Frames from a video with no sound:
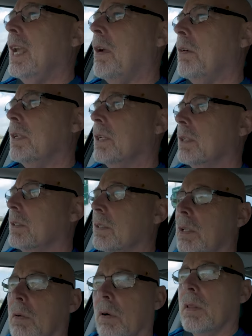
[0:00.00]

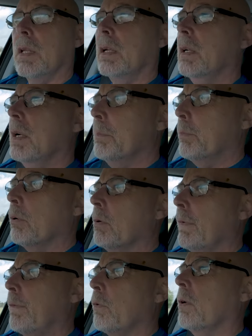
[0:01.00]
characters who are on the
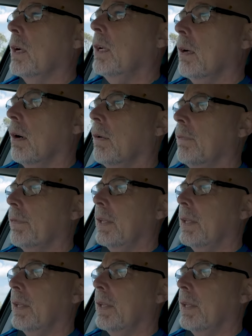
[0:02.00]
periphery of